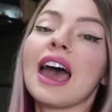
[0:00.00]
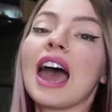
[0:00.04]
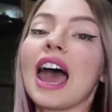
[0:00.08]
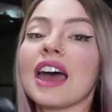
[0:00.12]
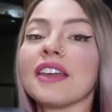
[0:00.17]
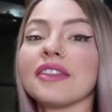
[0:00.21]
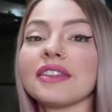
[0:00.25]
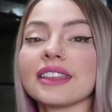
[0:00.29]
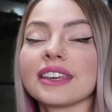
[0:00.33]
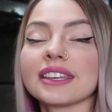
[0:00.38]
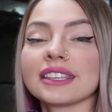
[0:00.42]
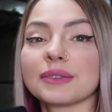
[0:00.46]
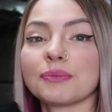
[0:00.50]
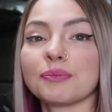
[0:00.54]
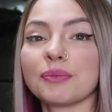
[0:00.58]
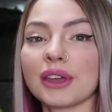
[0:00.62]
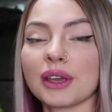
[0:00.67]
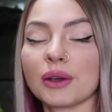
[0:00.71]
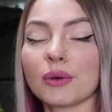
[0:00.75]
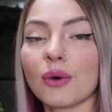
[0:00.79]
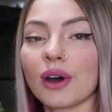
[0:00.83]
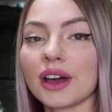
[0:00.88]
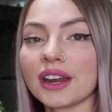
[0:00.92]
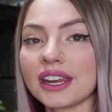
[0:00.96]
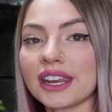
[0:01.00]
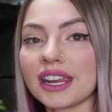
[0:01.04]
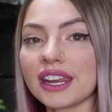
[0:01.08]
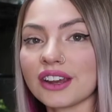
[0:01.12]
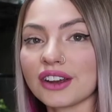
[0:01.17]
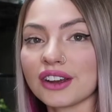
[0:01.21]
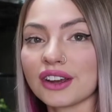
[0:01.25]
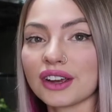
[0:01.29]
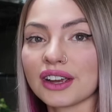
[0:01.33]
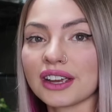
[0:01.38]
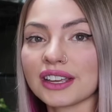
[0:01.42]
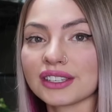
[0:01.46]
And this big one
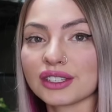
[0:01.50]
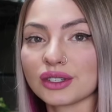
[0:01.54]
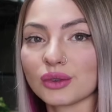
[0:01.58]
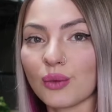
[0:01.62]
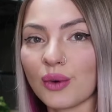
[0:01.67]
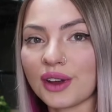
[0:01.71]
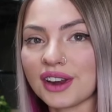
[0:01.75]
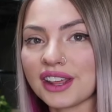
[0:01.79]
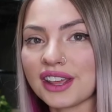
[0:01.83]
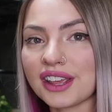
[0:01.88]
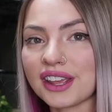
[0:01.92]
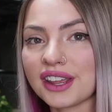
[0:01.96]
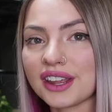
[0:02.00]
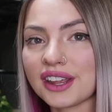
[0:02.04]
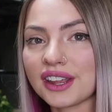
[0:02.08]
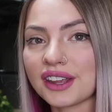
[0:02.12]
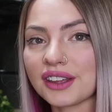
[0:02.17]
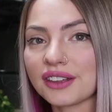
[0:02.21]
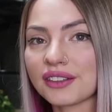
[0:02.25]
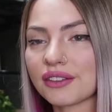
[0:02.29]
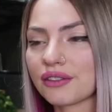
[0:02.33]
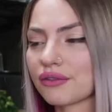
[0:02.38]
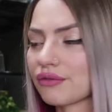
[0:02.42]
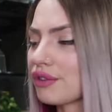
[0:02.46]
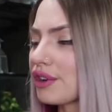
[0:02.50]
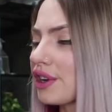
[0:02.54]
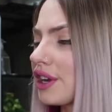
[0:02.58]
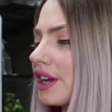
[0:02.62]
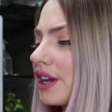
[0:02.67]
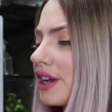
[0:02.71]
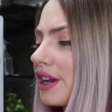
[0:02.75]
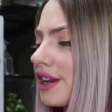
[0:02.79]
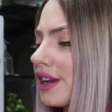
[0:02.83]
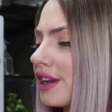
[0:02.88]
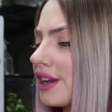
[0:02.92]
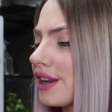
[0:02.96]
here is
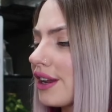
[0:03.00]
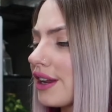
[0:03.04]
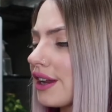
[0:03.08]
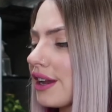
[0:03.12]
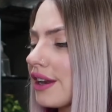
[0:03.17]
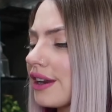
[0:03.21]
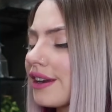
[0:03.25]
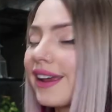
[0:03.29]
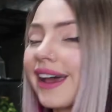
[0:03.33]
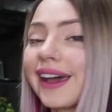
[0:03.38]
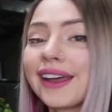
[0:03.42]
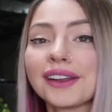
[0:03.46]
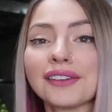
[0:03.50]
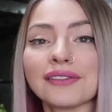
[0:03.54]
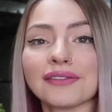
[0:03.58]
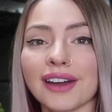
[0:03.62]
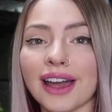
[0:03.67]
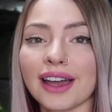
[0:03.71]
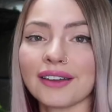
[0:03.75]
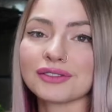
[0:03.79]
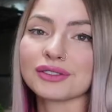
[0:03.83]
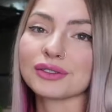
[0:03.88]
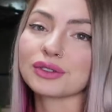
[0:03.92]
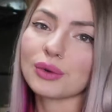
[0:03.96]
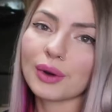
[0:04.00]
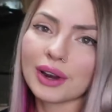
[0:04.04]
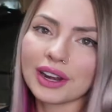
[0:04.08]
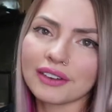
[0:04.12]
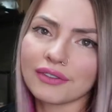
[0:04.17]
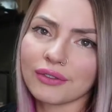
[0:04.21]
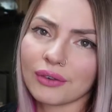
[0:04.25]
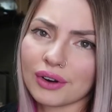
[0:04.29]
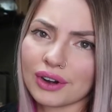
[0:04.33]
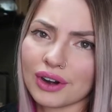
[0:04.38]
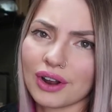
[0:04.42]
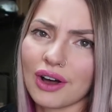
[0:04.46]
$23.95, so
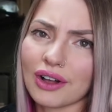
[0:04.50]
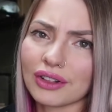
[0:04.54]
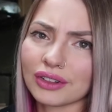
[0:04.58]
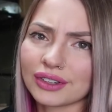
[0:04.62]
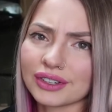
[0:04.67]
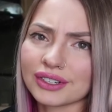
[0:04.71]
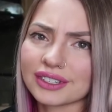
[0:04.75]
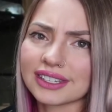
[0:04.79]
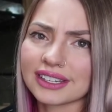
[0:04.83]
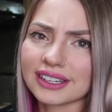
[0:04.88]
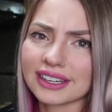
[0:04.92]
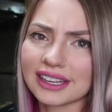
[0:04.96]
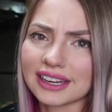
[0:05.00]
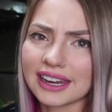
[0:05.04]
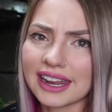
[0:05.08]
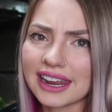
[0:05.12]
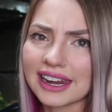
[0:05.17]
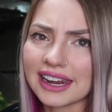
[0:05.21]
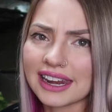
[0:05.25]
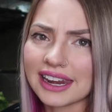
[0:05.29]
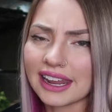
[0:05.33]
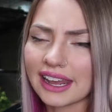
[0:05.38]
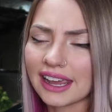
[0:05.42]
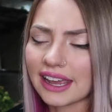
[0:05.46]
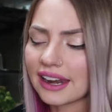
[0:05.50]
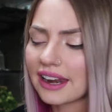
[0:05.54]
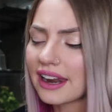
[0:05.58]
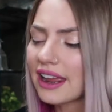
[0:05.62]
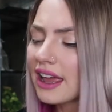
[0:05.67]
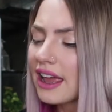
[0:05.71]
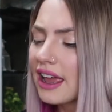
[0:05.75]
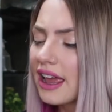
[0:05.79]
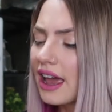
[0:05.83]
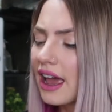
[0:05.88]
$24 Canadian.